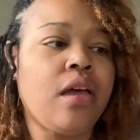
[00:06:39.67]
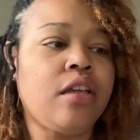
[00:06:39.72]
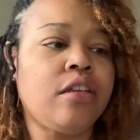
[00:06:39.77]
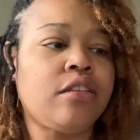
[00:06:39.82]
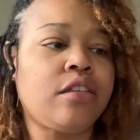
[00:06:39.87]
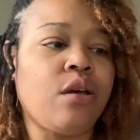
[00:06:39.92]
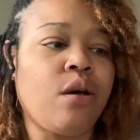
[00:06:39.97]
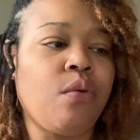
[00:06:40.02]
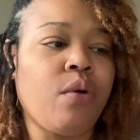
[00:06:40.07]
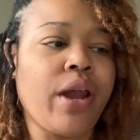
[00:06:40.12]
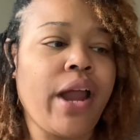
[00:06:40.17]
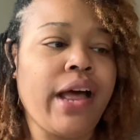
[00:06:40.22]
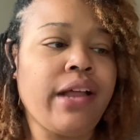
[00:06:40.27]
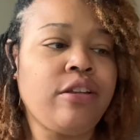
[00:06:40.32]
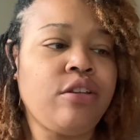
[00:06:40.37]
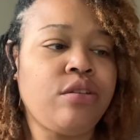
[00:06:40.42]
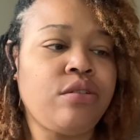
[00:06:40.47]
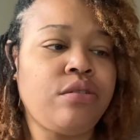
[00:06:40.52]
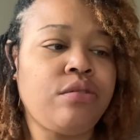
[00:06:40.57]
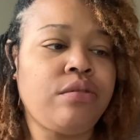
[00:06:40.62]
So what I
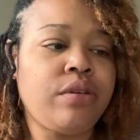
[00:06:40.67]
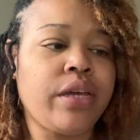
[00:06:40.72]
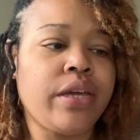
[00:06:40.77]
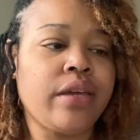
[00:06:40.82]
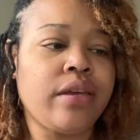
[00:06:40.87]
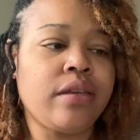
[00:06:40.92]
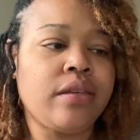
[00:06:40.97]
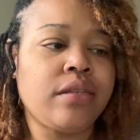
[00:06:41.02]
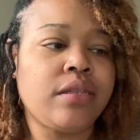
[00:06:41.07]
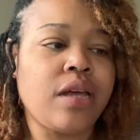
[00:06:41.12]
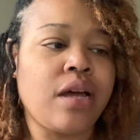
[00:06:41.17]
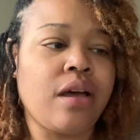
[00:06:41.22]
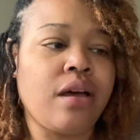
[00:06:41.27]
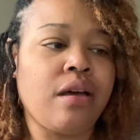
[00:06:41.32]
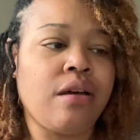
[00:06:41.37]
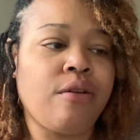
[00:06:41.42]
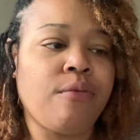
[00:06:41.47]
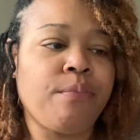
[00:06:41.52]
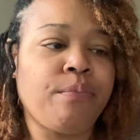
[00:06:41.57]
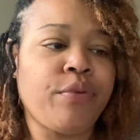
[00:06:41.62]
do is
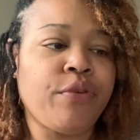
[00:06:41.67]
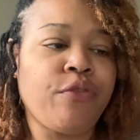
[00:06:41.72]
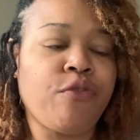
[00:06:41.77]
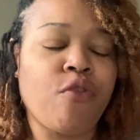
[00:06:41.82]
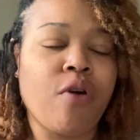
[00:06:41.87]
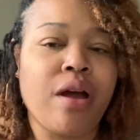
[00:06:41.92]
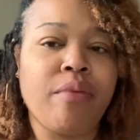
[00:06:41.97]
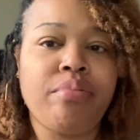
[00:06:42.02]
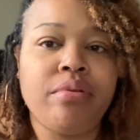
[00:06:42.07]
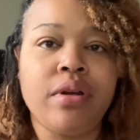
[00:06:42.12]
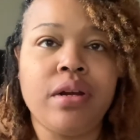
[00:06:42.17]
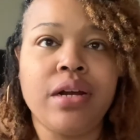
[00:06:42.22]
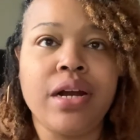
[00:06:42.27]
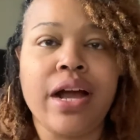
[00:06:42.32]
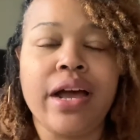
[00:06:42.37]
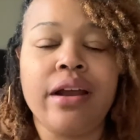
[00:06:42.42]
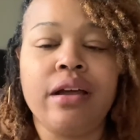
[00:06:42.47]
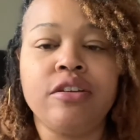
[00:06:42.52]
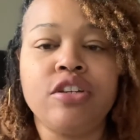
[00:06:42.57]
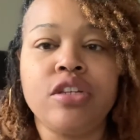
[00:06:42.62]
um, before I put it
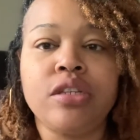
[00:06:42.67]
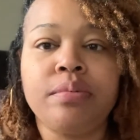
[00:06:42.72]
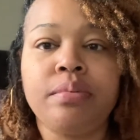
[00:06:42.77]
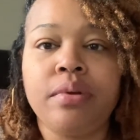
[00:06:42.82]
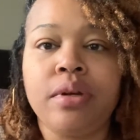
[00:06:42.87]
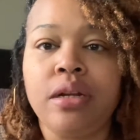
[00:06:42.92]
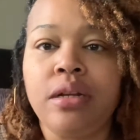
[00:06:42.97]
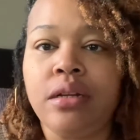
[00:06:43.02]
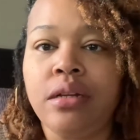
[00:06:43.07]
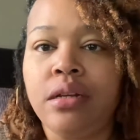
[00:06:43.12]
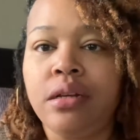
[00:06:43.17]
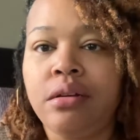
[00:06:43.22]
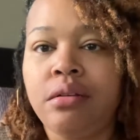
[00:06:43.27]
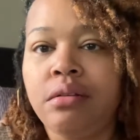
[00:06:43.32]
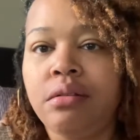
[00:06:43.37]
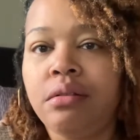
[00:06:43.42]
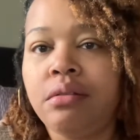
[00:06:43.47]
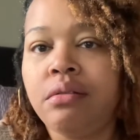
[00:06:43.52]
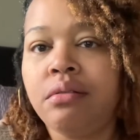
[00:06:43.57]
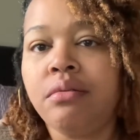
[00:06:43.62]
on, I'll just put a
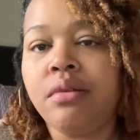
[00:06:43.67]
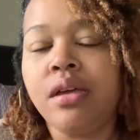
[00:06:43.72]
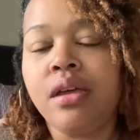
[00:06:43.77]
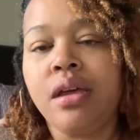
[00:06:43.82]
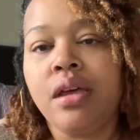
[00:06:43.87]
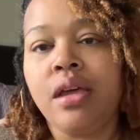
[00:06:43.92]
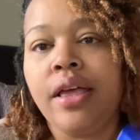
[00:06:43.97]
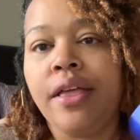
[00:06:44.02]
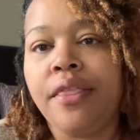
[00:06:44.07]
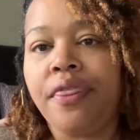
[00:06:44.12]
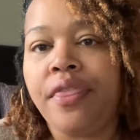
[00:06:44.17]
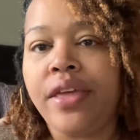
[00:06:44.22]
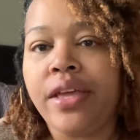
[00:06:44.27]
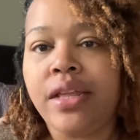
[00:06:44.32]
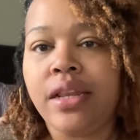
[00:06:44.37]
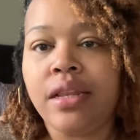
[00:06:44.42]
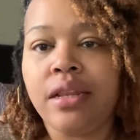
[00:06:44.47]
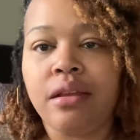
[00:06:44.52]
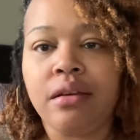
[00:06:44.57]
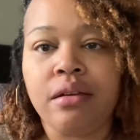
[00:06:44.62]
little
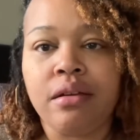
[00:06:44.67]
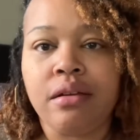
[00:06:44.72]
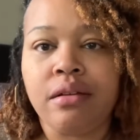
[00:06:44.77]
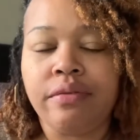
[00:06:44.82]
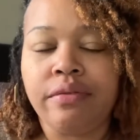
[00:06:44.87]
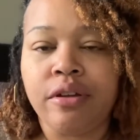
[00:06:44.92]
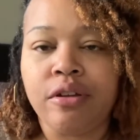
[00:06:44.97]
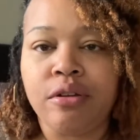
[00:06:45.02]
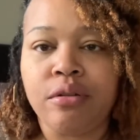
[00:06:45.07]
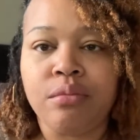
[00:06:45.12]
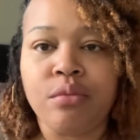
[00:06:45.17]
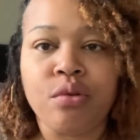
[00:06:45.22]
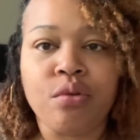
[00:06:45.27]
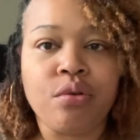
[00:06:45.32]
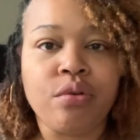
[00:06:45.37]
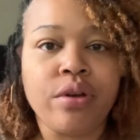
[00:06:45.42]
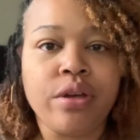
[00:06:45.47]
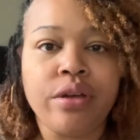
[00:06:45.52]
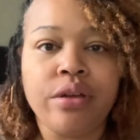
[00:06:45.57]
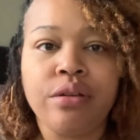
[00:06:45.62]
thin of um,
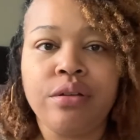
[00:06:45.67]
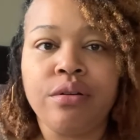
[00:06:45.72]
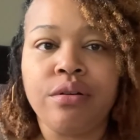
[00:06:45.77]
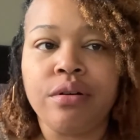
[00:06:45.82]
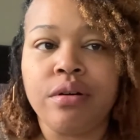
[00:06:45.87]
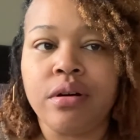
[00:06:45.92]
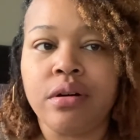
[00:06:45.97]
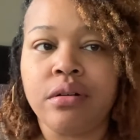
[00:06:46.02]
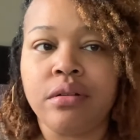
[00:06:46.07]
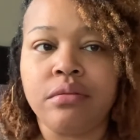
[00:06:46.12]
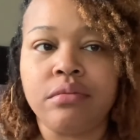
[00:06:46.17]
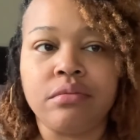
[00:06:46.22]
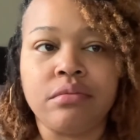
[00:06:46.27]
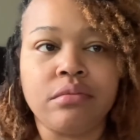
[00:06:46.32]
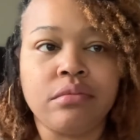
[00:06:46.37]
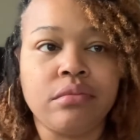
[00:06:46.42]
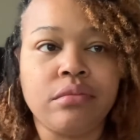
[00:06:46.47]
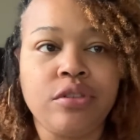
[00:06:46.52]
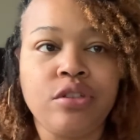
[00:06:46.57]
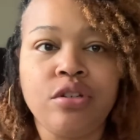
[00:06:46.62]
oil or,
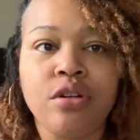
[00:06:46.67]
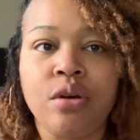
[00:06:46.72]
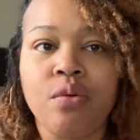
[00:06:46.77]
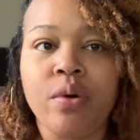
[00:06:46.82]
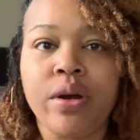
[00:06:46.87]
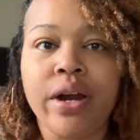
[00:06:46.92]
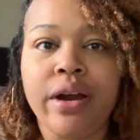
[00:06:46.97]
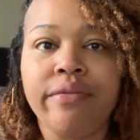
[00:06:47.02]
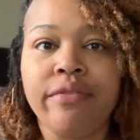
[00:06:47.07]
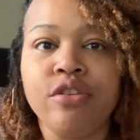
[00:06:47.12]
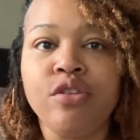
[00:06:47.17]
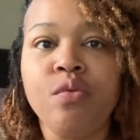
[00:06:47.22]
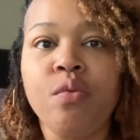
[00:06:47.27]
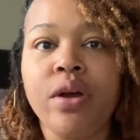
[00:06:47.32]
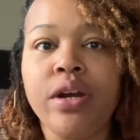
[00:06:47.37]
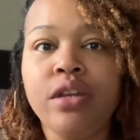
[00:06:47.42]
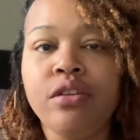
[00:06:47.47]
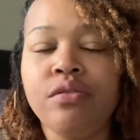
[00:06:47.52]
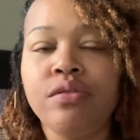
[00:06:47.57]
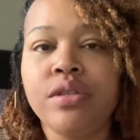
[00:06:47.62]
you know, whatever. You
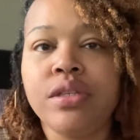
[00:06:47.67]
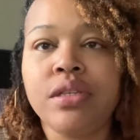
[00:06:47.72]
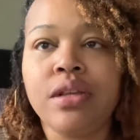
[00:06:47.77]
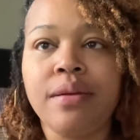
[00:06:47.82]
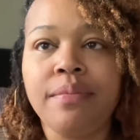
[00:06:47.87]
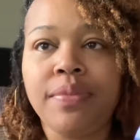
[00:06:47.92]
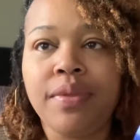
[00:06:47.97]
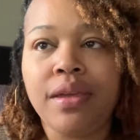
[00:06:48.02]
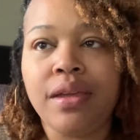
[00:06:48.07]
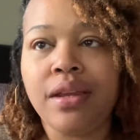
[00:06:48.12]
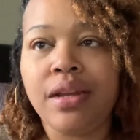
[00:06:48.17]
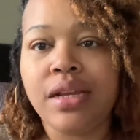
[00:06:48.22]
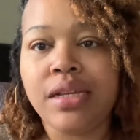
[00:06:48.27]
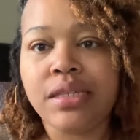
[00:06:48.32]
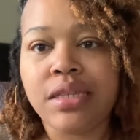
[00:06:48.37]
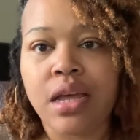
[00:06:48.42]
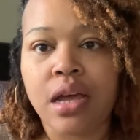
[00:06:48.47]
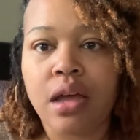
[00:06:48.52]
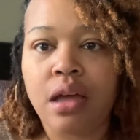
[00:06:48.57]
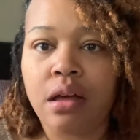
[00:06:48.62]
want to use something
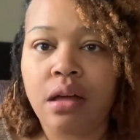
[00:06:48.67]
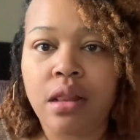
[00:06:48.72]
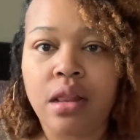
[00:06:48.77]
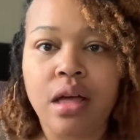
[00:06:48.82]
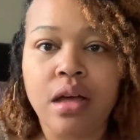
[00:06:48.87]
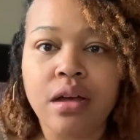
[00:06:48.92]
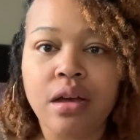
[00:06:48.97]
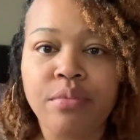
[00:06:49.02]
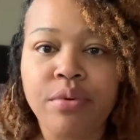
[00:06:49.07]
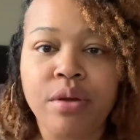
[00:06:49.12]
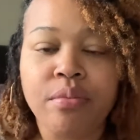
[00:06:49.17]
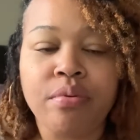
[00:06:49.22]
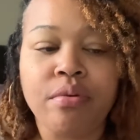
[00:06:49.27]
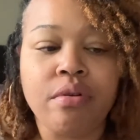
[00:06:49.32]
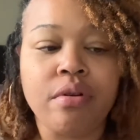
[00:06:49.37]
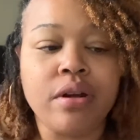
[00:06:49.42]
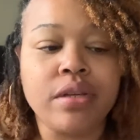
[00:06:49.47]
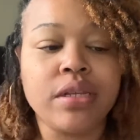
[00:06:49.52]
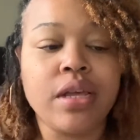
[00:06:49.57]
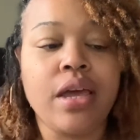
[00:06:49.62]
that's not going to clog up your
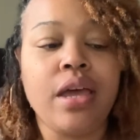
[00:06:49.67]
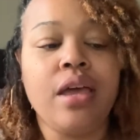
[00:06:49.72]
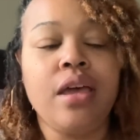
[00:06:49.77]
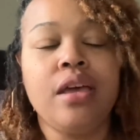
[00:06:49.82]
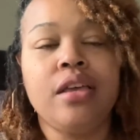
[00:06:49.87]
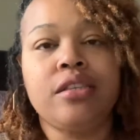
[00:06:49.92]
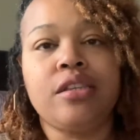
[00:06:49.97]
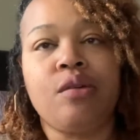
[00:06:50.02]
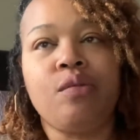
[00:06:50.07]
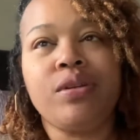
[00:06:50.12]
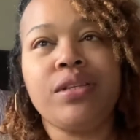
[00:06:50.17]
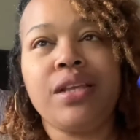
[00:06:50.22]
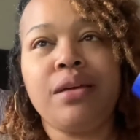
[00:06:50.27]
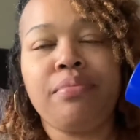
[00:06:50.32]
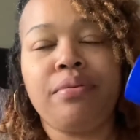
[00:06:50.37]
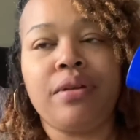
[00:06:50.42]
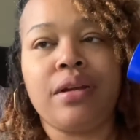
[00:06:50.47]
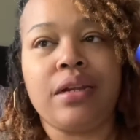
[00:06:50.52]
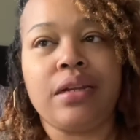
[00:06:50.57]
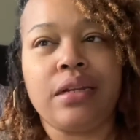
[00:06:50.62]
pores. So once I
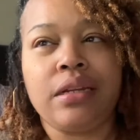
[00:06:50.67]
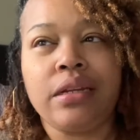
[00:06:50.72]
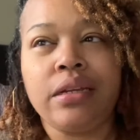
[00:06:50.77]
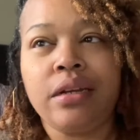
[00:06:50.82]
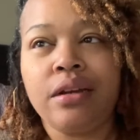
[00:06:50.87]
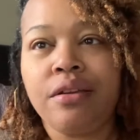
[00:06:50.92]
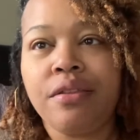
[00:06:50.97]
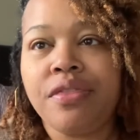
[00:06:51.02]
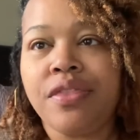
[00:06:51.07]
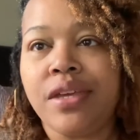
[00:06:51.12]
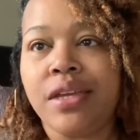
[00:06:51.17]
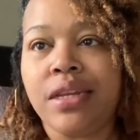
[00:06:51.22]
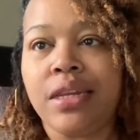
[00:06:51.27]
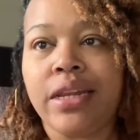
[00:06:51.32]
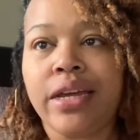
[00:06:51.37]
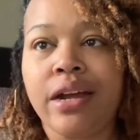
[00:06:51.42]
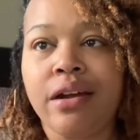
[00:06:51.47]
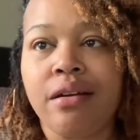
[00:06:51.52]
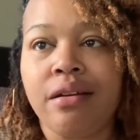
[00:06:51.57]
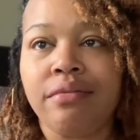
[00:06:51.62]
put a little thin
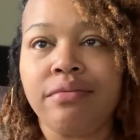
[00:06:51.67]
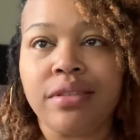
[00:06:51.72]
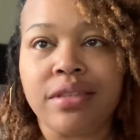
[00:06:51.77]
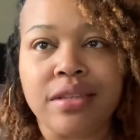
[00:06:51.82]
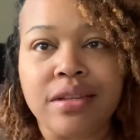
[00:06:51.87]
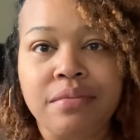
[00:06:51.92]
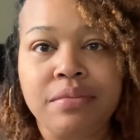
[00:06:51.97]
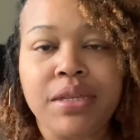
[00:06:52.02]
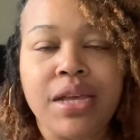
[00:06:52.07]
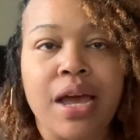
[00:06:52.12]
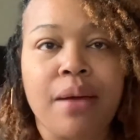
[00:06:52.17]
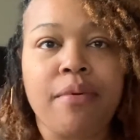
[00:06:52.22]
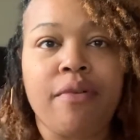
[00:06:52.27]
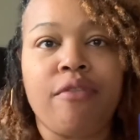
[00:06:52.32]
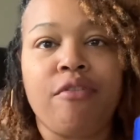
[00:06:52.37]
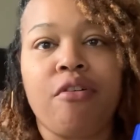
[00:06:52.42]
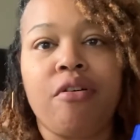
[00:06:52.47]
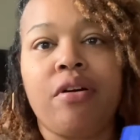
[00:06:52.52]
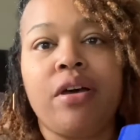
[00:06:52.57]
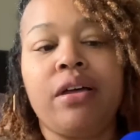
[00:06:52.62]
layer of some type of
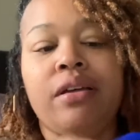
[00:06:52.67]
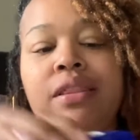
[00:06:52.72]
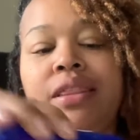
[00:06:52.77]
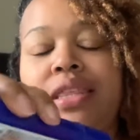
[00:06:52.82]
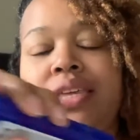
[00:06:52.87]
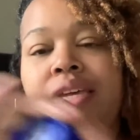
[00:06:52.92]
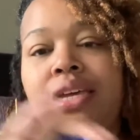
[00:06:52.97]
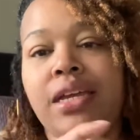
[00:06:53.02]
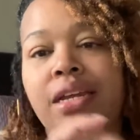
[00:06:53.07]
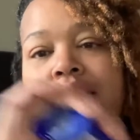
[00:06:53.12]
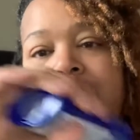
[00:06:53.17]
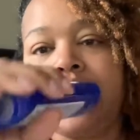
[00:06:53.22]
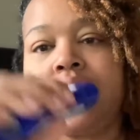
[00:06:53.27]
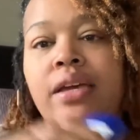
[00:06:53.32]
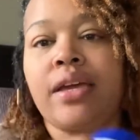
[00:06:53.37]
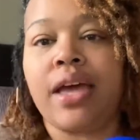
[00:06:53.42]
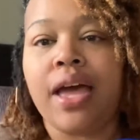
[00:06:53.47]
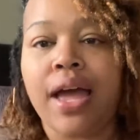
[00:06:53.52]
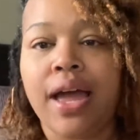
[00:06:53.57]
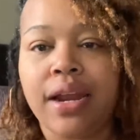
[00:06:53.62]
oil, then
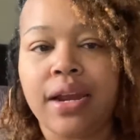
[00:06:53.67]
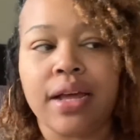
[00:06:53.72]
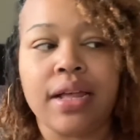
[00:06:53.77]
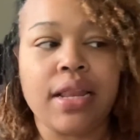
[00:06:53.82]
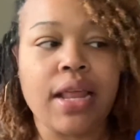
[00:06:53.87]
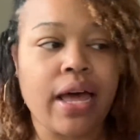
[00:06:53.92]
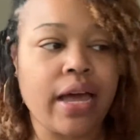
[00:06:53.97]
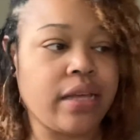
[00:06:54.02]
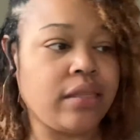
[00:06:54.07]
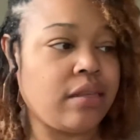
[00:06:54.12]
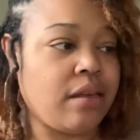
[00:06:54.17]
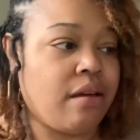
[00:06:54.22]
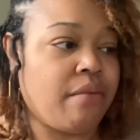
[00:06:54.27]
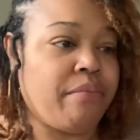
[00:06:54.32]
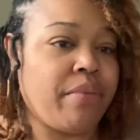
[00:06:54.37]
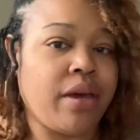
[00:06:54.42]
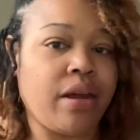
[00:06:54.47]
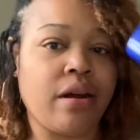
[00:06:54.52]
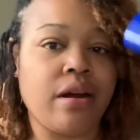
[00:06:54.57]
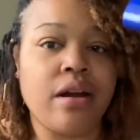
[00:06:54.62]
it kind of glides on
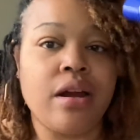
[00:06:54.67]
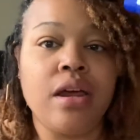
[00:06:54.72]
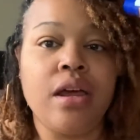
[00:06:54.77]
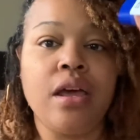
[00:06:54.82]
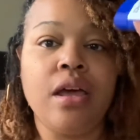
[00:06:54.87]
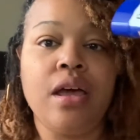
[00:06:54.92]
better.